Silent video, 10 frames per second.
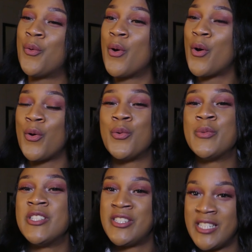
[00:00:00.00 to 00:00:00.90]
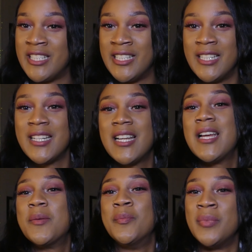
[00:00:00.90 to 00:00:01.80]
OG
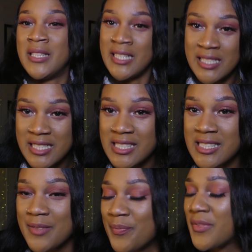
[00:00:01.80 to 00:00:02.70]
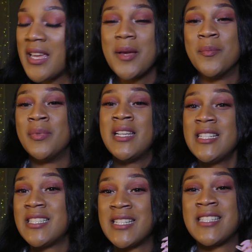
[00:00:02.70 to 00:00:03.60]
Bleach.
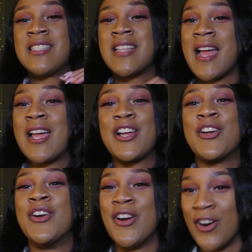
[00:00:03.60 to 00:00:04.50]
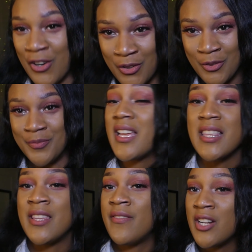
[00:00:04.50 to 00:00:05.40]
Bleach is that girl.
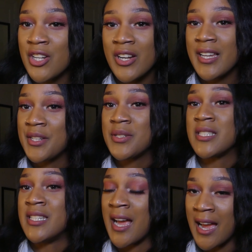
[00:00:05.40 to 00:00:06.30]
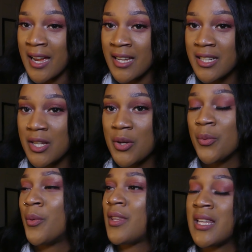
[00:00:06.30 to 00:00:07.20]
The vinegar eels died
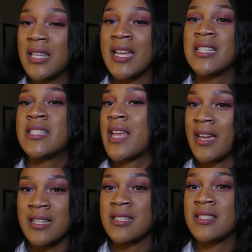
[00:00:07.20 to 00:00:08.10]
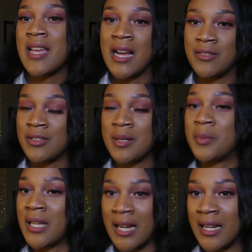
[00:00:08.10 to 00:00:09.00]
within like seconds after
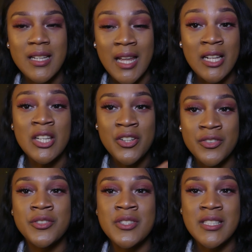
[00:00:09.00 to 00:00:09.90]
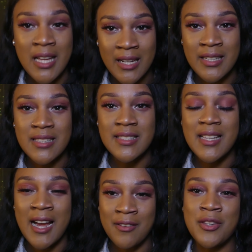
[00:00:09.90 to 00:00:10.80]
applying. Like literal seconds
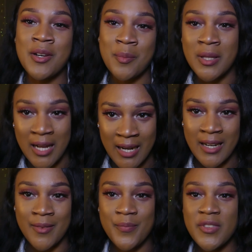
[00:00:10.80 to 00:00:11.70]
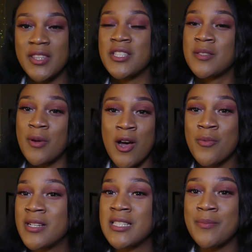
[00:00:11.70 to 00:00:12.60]
after applying. The small
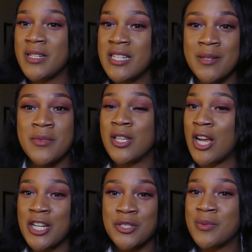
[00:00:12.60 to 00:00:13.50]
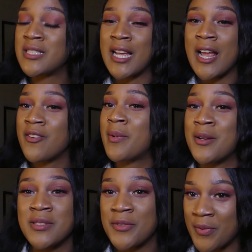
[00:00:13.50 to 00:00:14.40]
ones, the medium, the large ones, like everybody
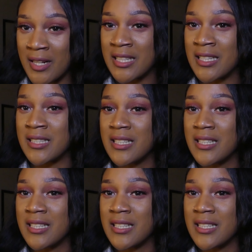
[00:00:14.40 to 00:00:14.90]
was affected.